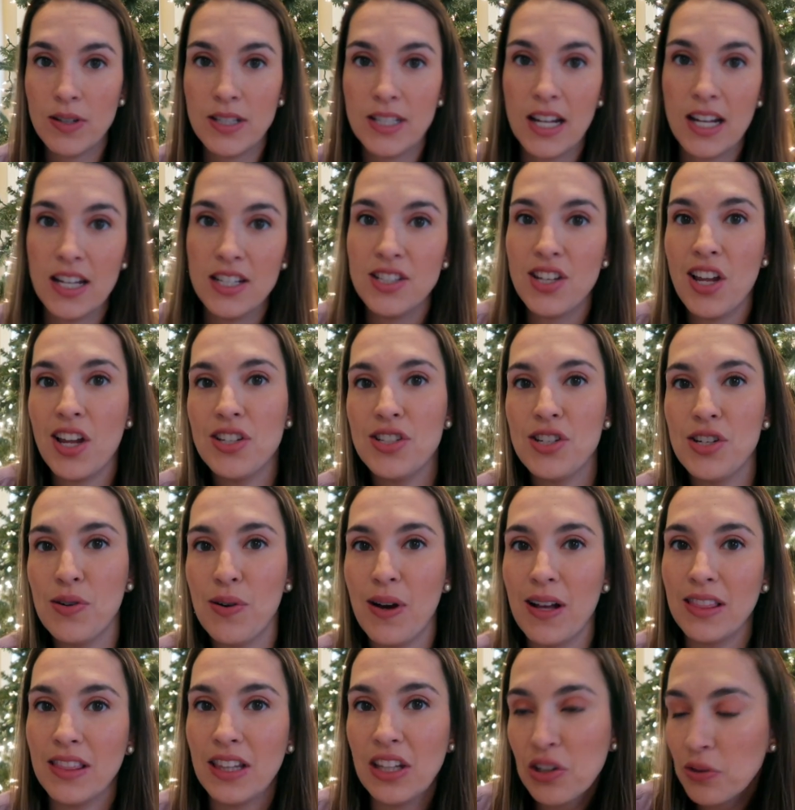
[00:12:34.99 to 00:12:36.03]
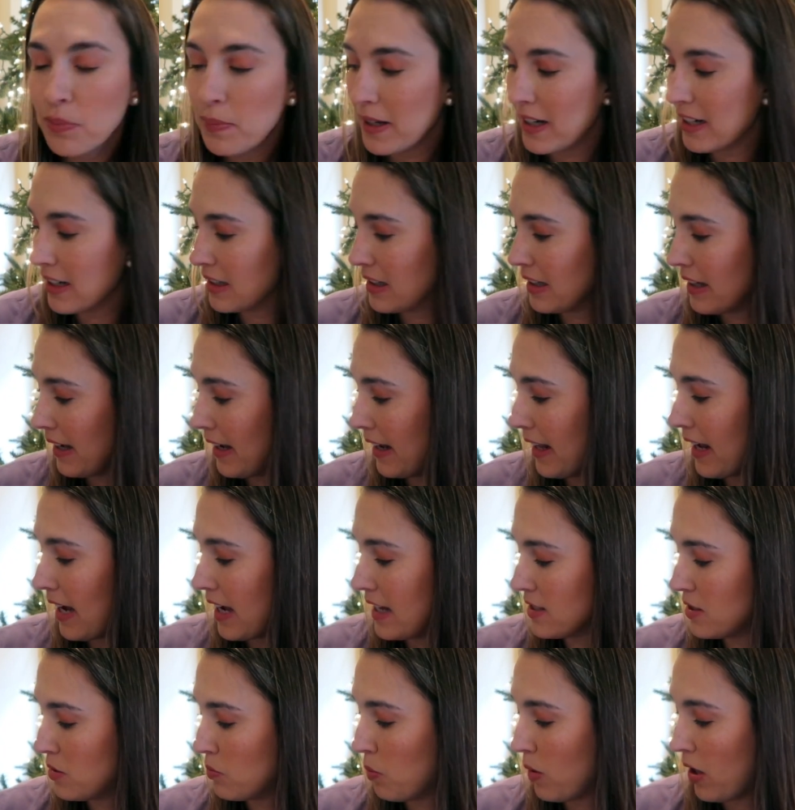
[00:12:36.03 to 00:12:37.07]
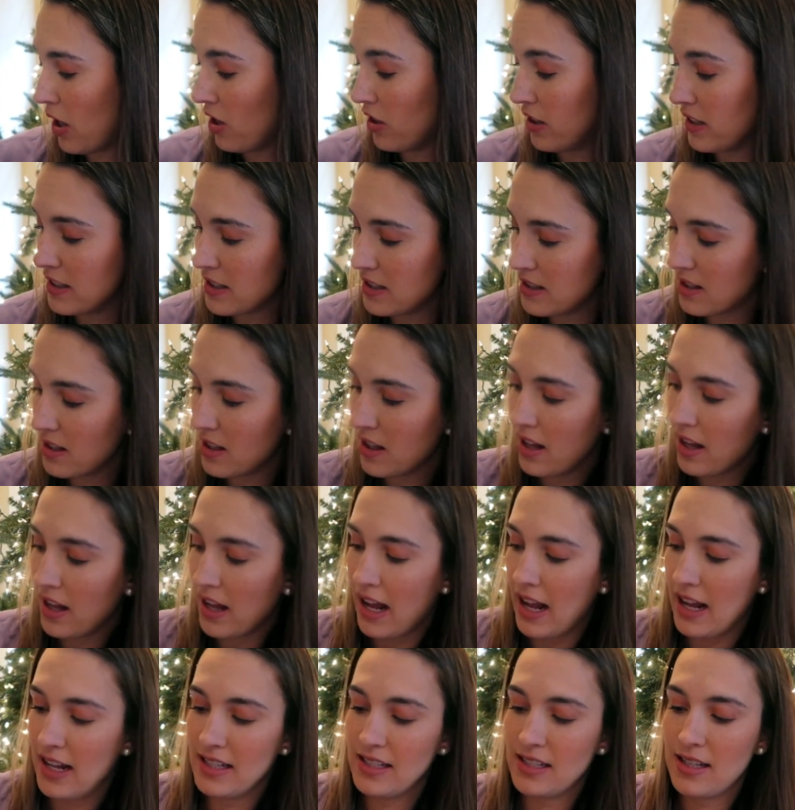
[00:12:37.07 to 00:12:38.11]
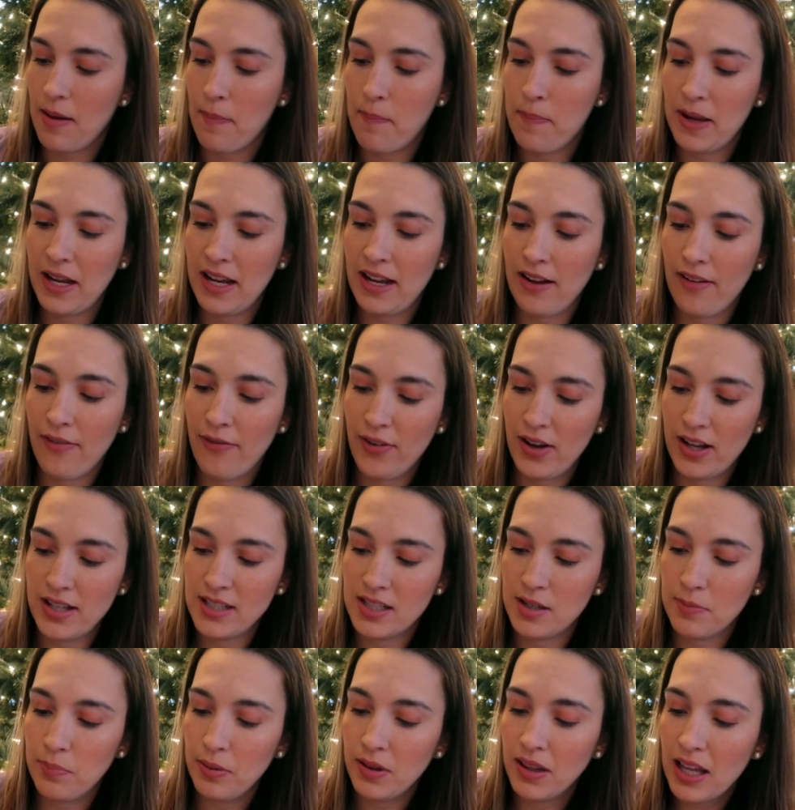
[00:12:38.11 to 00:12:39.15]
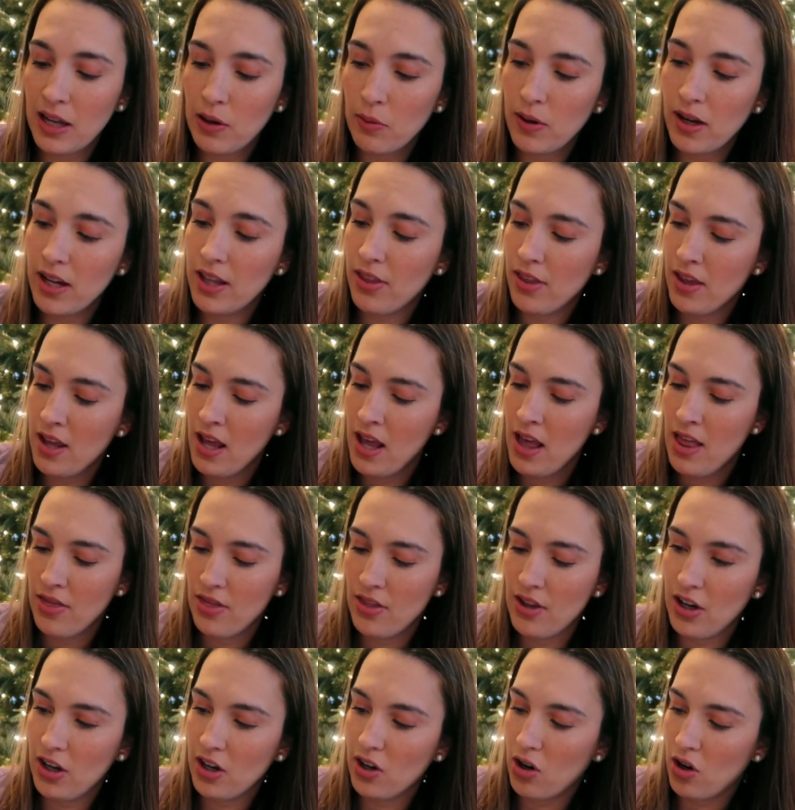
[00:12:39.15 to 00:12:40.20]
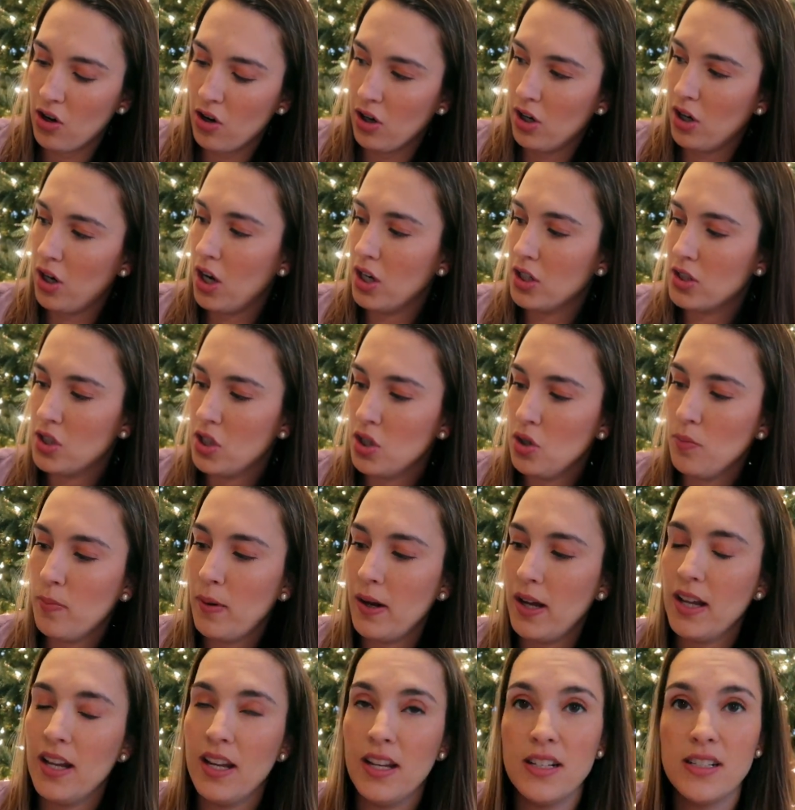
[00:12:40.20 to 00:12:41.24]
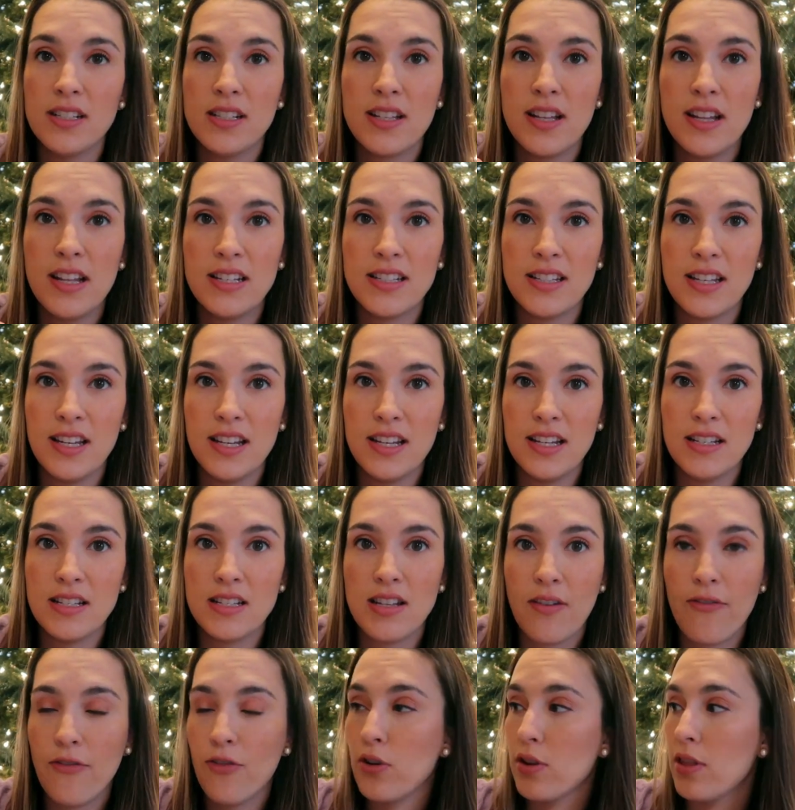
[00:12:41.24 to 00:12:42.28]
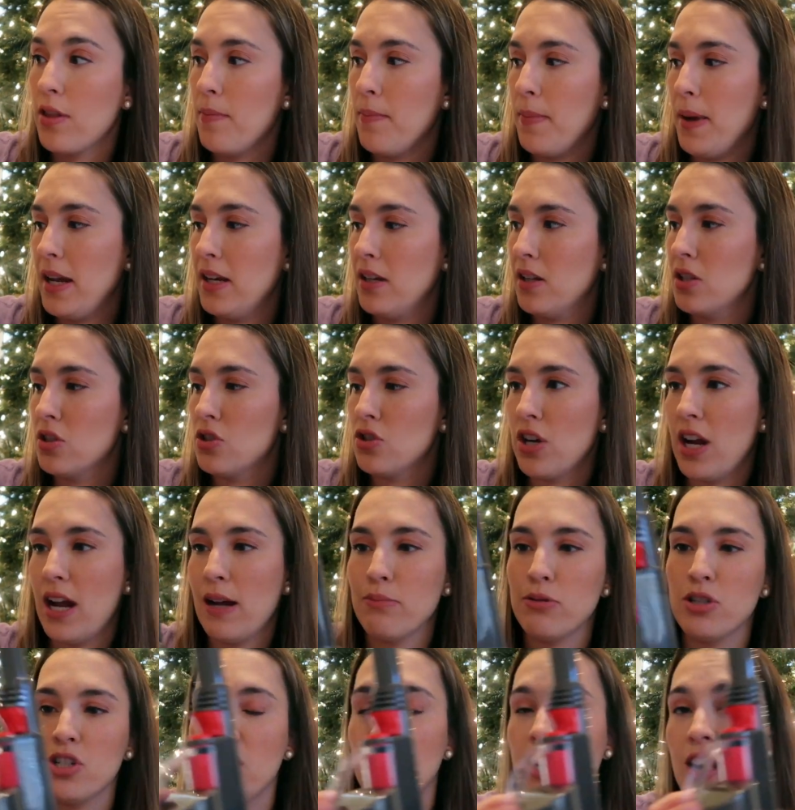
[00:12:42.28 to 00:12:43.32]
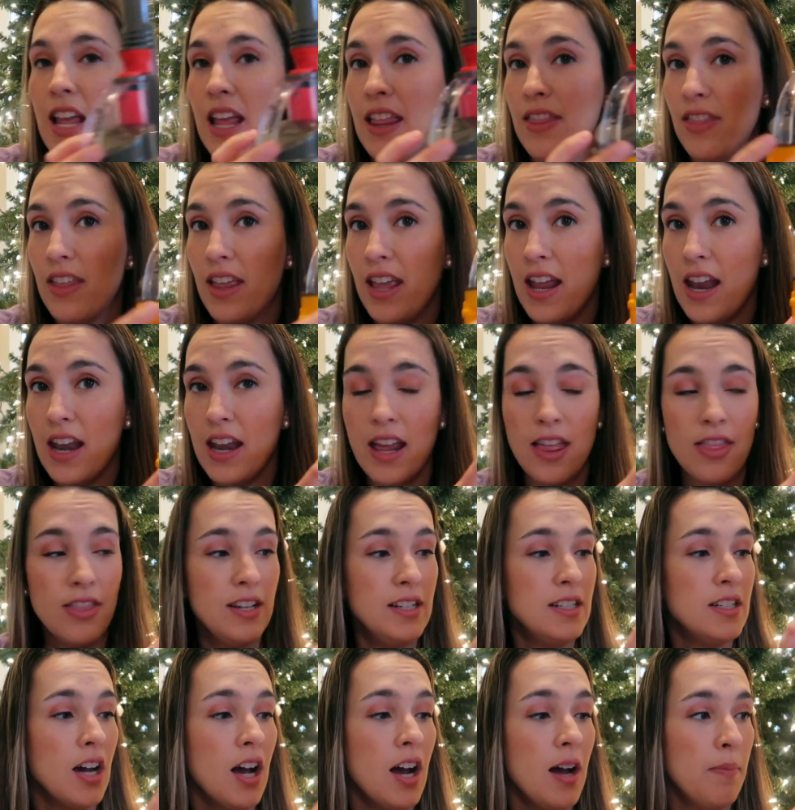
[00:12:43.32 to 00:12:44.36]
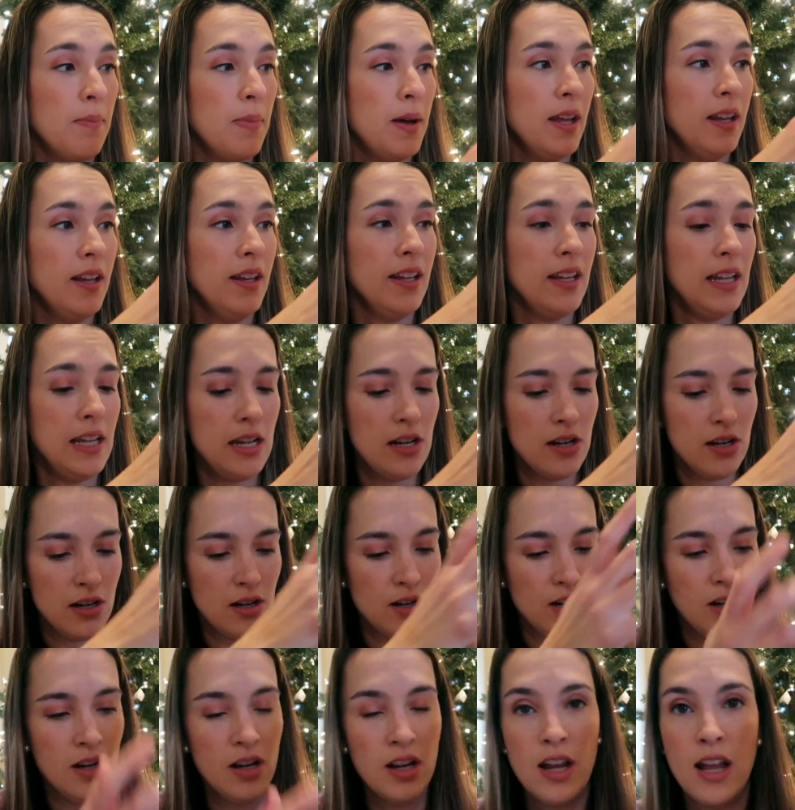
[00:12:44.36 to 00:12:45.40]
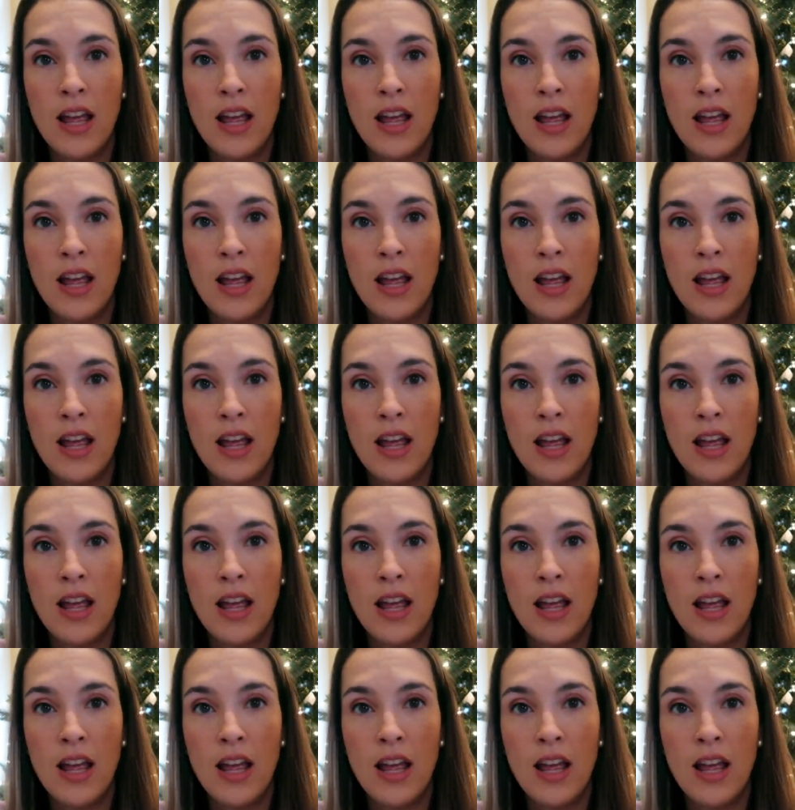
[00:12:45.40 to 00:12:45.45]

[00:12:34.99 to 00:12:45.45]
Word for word: it does do a little bit of cleaning as well as as being fun to play with. There are two buttons. This is for the main contraption and then the top button here